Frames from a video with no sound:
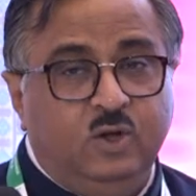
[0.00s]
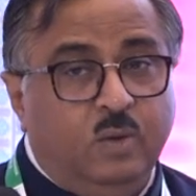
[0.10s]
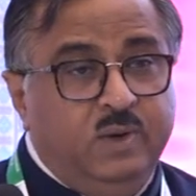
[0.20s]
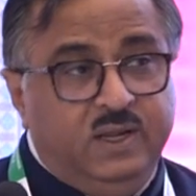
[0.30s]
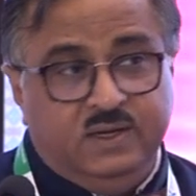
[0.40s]

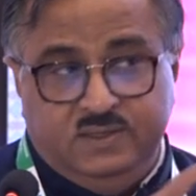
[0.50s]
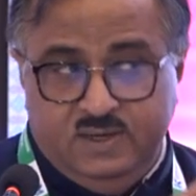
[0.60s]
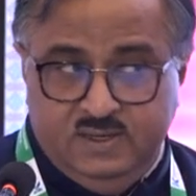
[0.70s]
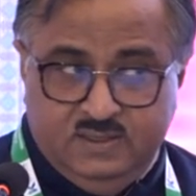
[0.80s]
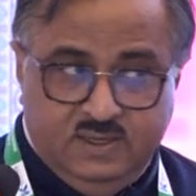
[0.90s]

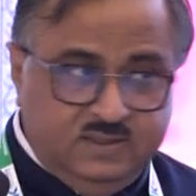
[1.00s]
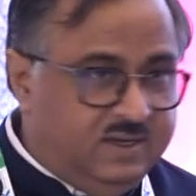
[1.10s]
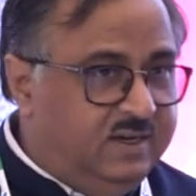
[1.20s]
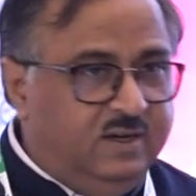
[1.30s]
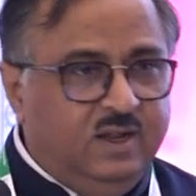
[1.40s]
communication, as I
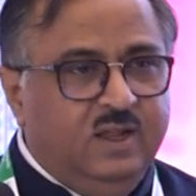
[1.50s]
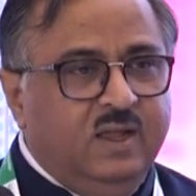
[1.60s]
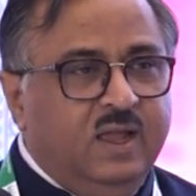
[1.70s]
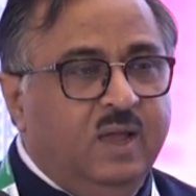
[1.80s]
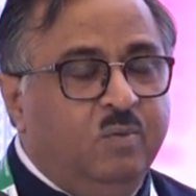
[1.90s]
said,
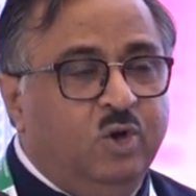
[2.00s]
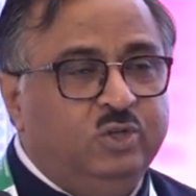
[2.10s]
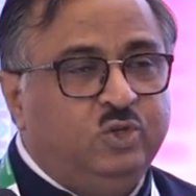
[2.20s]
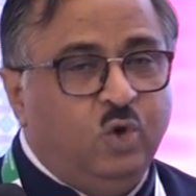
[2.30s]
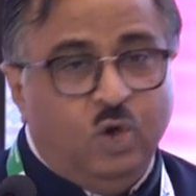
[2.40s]

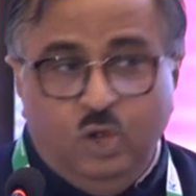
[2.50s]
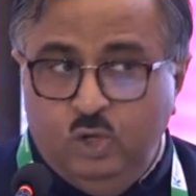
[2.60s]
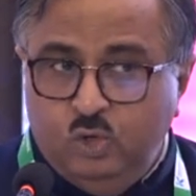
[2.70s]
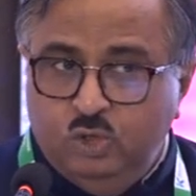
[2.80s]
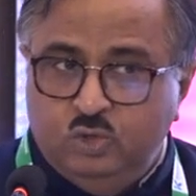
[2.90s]
amongst all
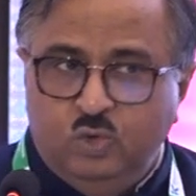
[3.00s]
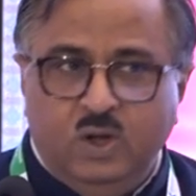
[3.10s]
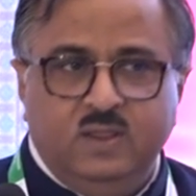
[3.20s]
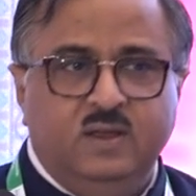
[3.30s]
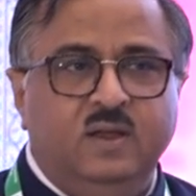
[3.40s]
those who
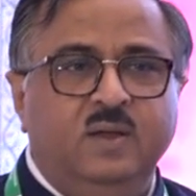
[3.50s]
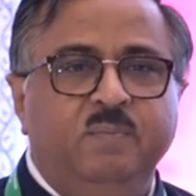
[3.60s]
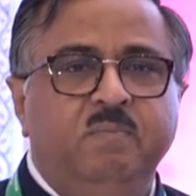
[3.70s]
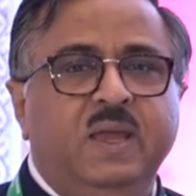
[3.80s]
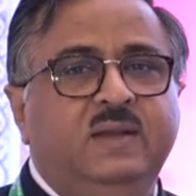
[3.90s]
are the
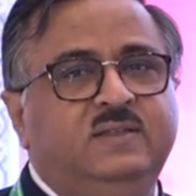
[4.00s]
main